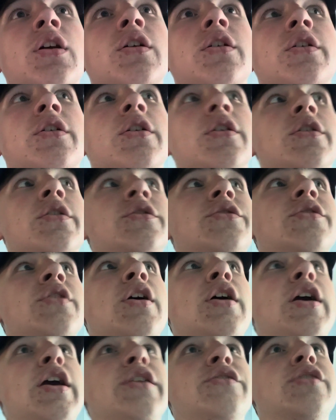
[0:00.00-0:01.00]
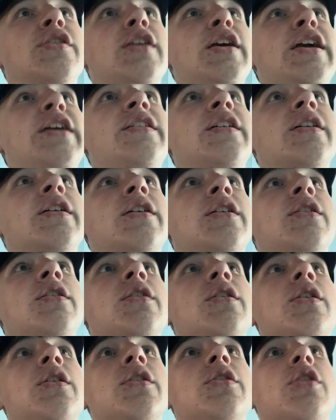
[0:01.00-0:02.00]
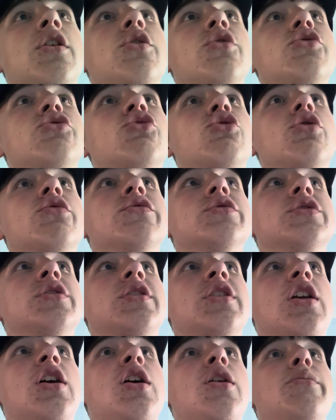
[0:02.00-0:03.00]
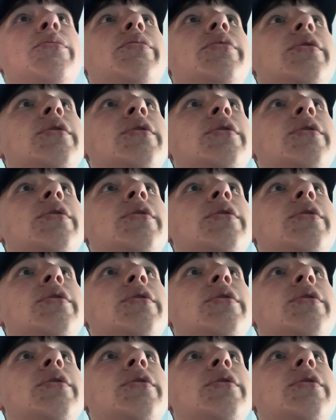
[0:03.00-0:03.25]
Because he's the leading goal scorer for the club